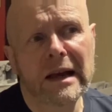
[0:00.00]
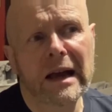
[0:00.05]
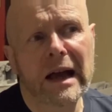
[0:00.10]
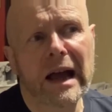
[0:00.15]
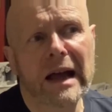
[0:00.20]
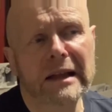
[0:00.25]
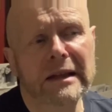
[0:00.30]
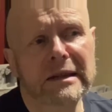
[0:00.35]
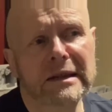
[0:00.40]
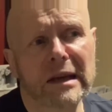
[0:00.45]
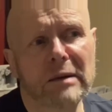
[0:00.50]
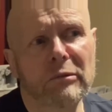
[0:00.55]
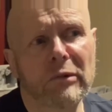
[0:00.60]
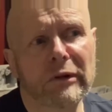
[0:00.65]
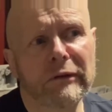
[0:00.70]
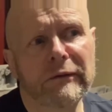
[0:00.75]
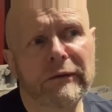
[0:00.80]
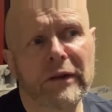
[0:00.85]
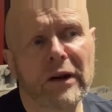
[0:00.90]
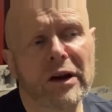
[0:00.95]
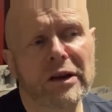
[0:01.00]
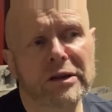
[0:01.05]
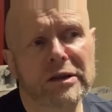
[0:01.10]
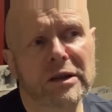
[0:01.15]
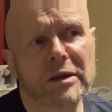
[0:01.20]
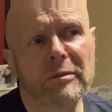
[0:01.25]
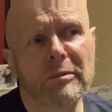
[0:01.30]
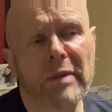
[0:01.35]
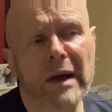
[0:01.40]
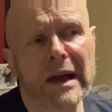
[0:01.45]
and someone fast
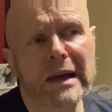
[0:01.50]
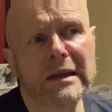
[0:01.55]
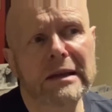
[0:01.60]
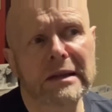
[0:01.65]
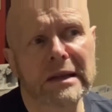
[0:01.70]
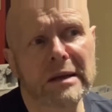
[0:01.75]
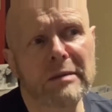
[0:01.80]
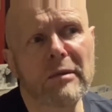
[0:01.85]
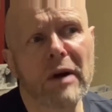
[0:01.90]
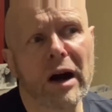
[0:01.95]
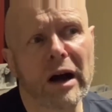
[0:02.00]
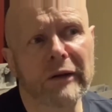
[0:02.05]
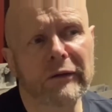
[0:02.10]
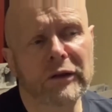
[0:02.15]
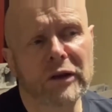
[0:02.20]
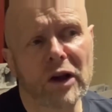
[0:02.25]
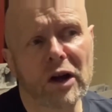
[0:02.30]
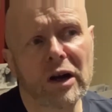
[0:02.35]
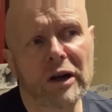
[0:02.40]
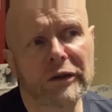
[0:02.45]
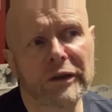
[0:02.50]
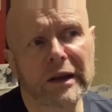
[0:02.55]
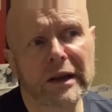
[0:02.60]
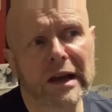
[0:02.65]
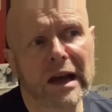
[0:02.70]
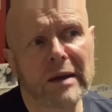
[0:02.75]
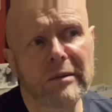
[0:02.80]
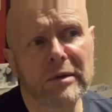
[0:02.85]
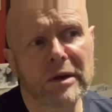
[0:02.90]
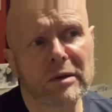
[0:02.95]
and pacey might have turned the
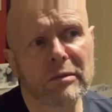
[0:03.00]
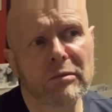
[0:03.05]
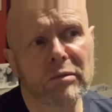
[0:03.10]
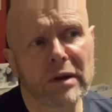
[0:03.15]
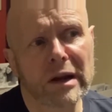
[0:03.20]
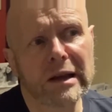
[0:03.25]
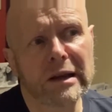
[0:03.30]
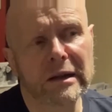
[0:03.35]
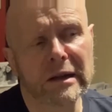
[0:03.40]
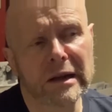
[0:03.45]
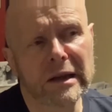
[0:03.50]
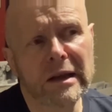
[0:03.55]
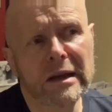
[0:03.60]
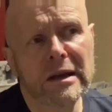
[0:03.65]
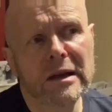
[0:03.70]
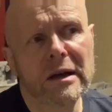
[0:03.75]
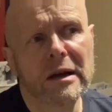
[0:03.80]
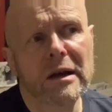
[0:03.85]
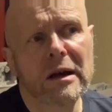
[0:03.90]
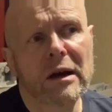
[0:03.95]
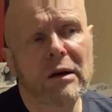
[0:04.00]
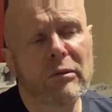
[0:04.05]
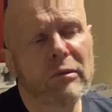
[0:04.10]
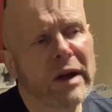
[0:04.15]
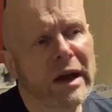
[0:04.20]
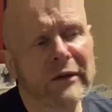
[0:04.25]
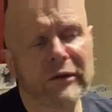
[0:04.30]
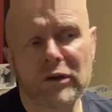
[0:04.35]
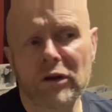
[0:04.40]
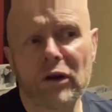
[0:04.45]
game completely. We
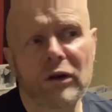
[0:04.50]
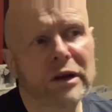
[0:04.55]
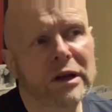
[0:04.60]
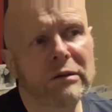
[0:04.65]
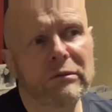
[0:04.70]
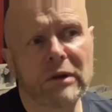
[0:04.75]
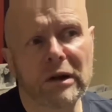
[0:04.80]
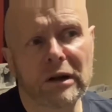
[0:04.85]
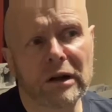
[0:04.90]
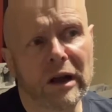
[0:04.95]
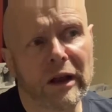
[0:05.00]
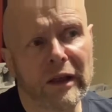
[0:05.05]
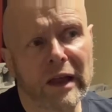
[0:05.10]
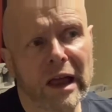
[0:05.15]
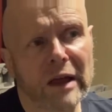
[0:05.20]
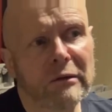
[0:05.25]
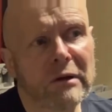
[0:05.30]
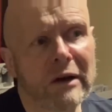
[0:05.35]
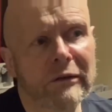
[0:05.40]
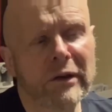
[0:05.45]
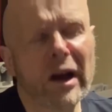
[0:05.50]
haven't got anyone like that. We've